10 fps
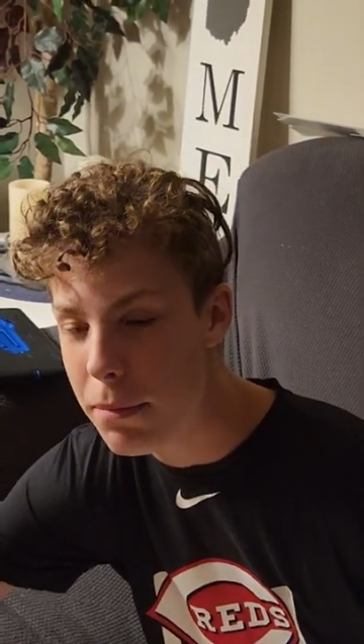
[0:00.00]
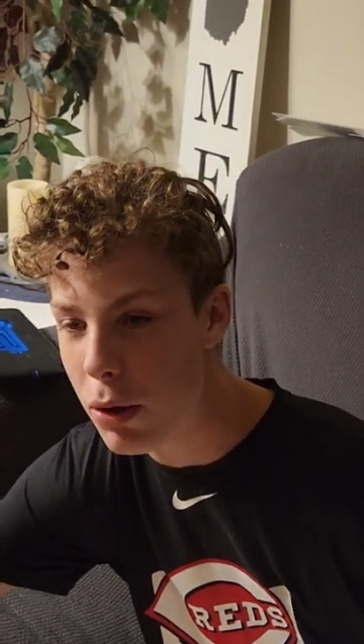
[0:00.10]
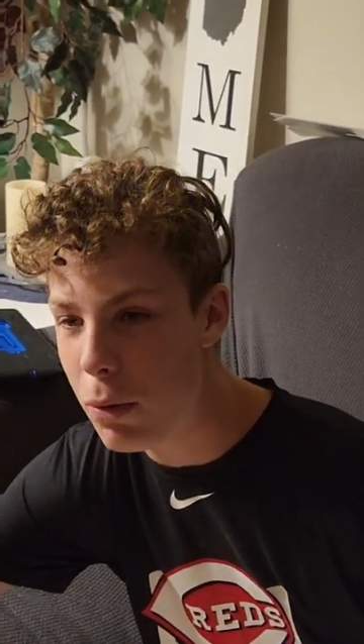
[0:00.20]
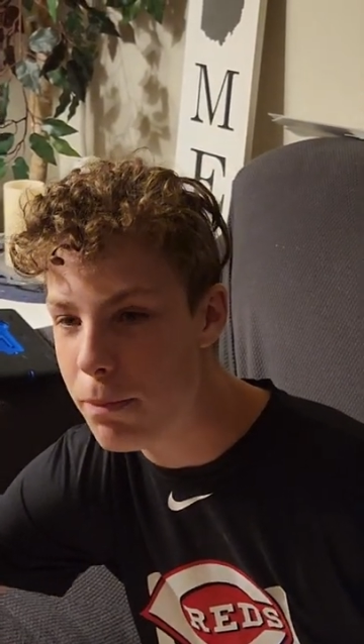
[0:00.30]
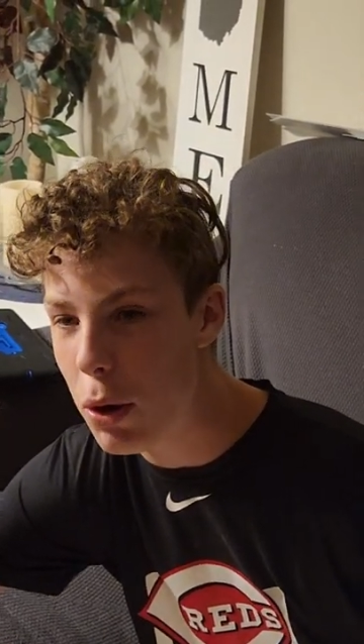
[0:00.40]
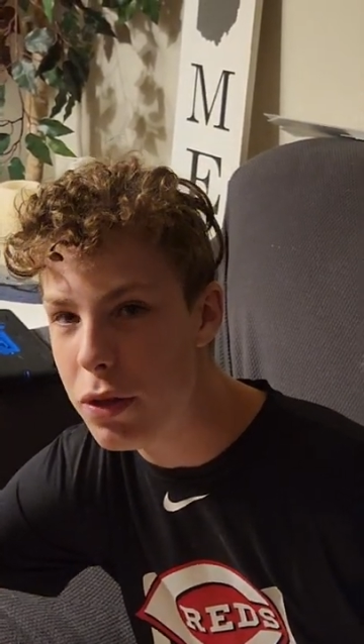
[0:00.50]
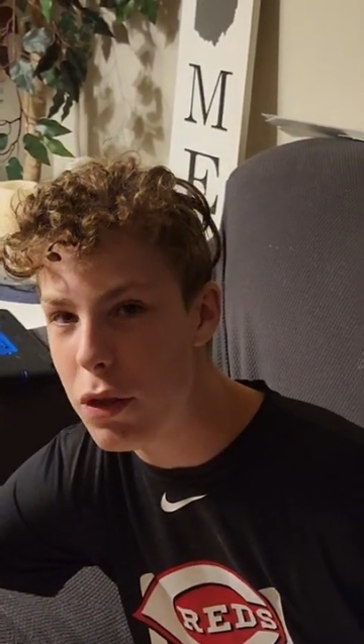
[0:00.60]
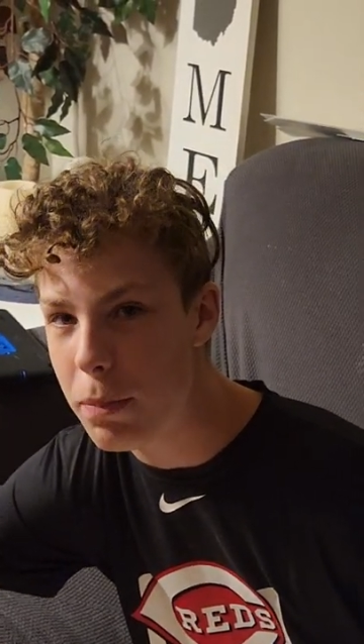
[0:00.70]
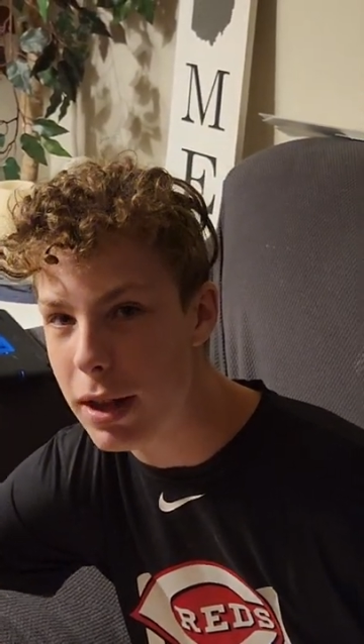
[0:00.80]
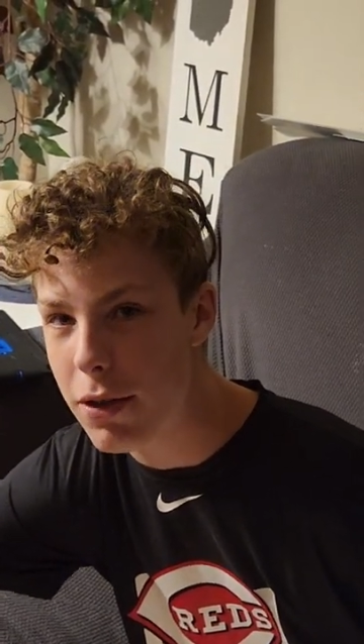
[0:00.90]
But both
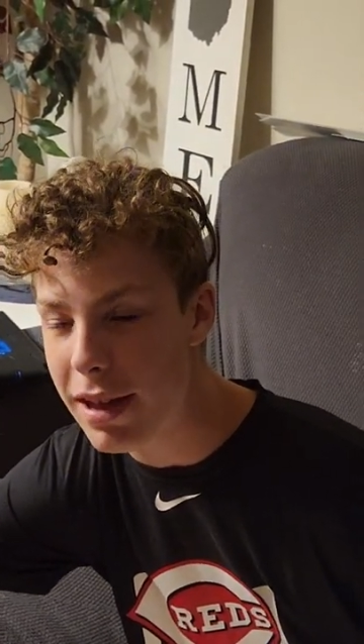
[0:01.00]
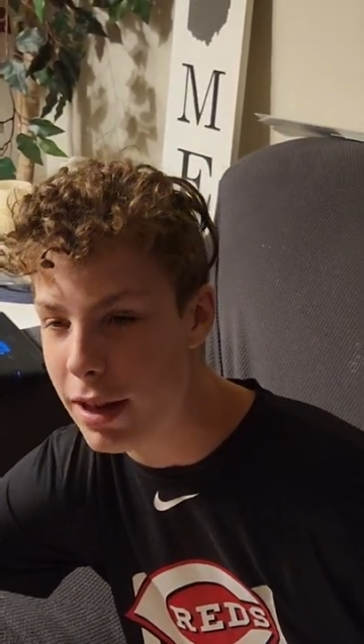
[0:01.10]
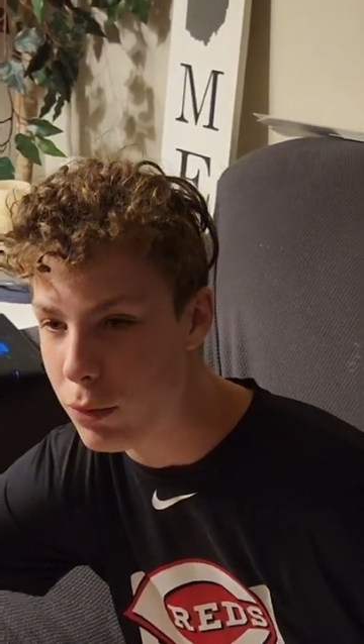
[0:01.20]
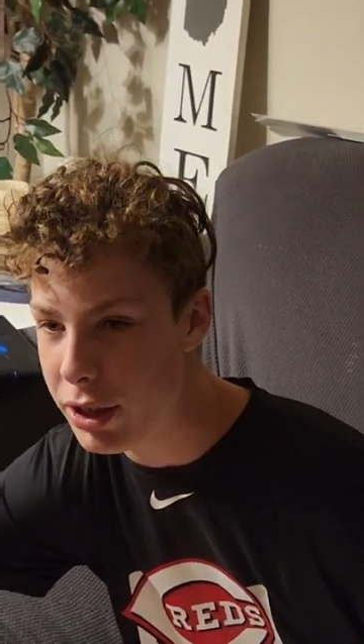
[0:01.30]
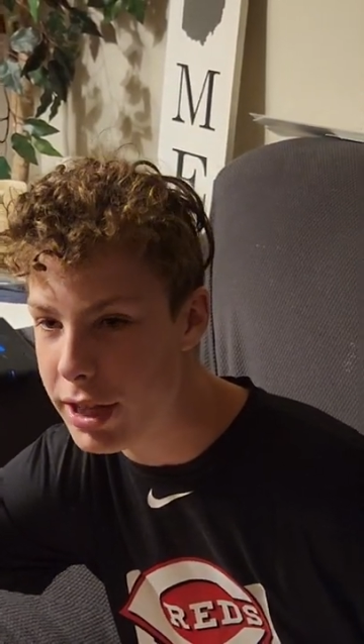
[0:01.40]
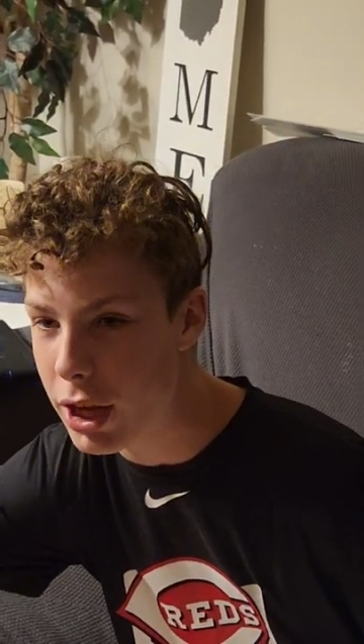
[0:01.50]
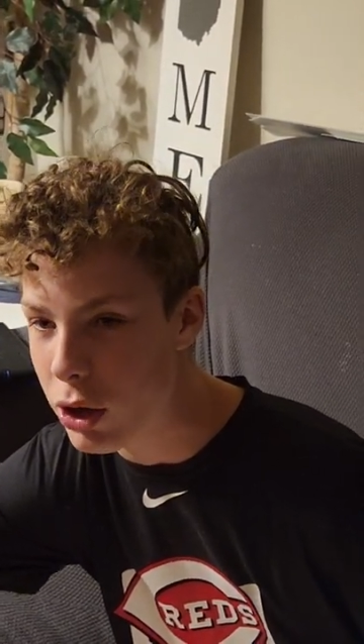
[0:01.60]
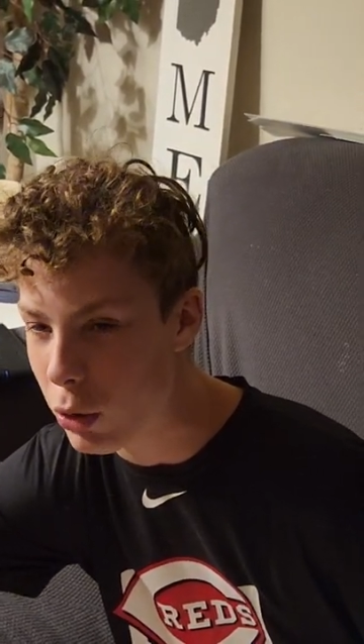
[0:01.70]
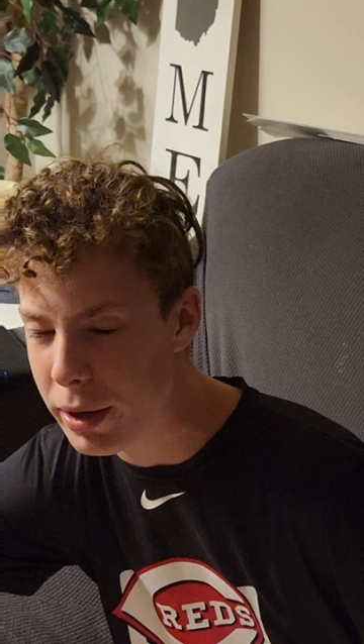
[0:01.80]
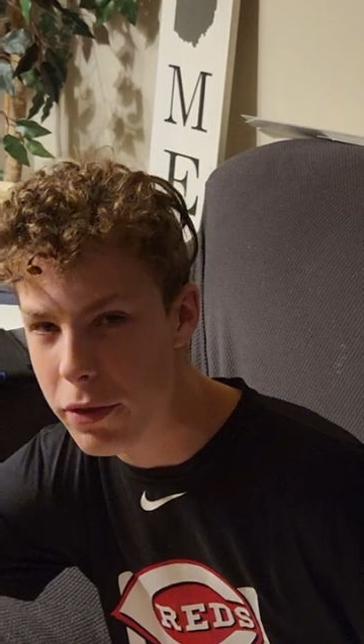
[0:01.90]
these players had really
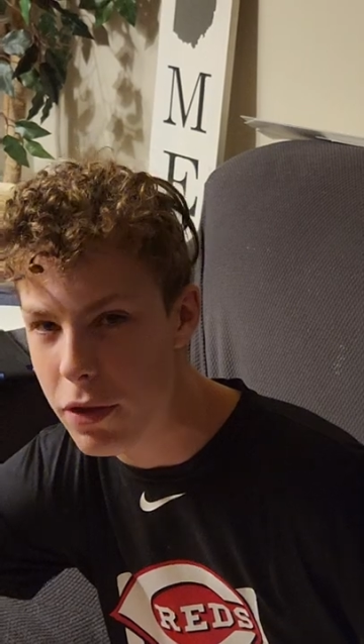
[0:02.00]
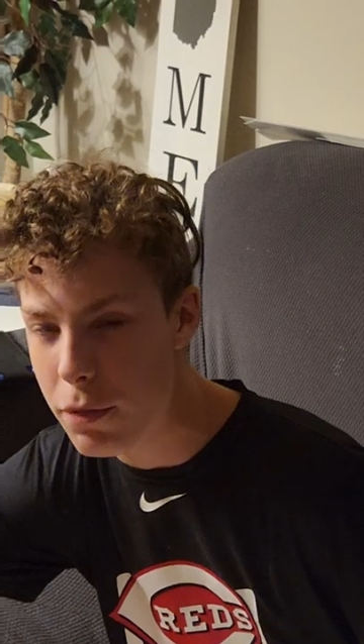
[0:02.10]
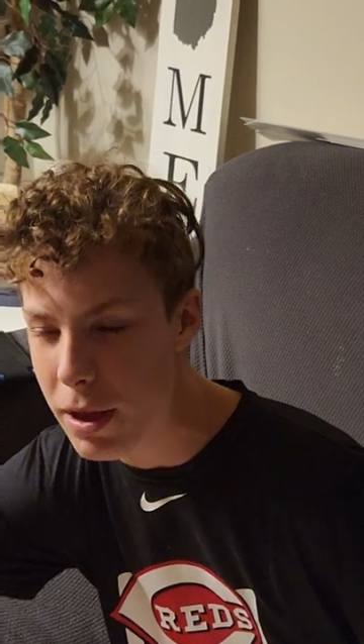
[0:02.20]
good careers,